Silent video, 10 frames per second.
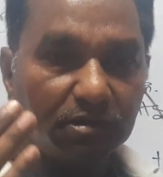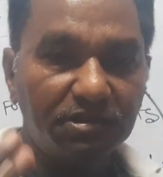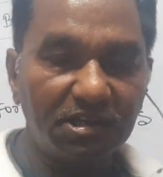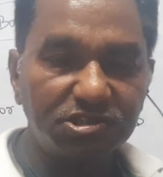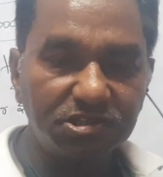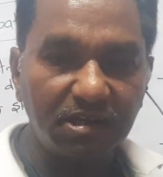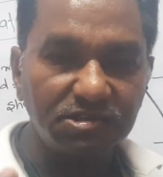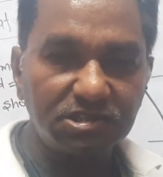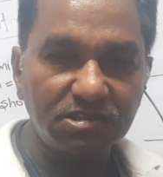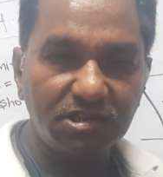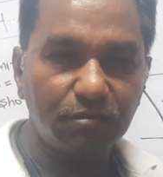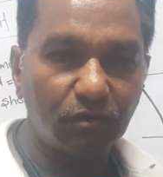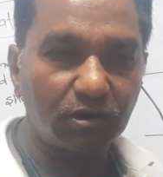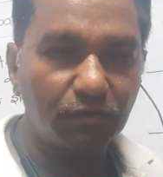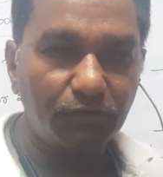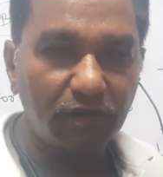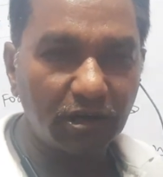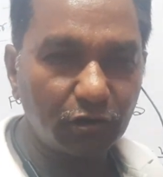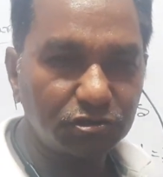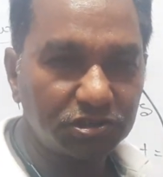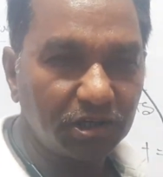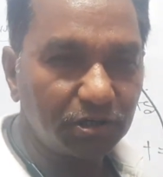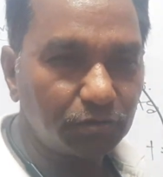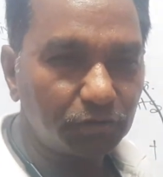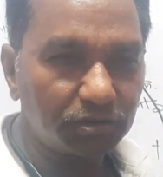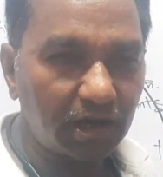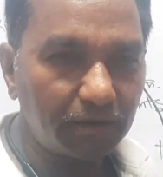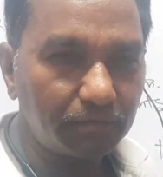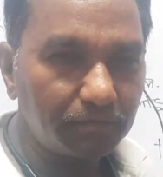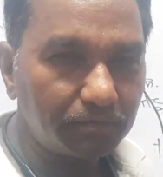distance is equal to velocity into time,